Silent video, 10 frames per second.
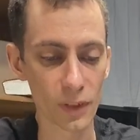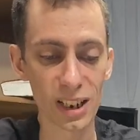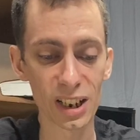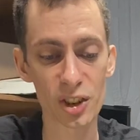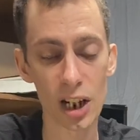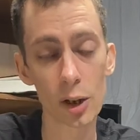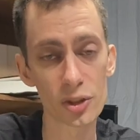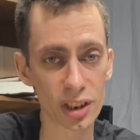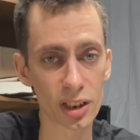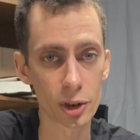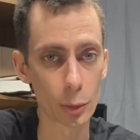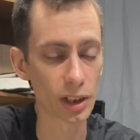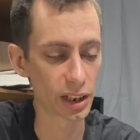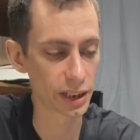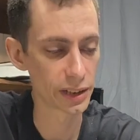or finding it challenging
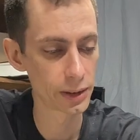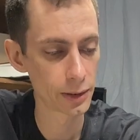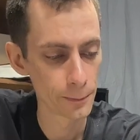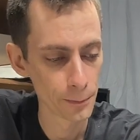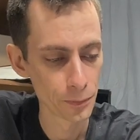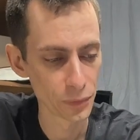to, at least.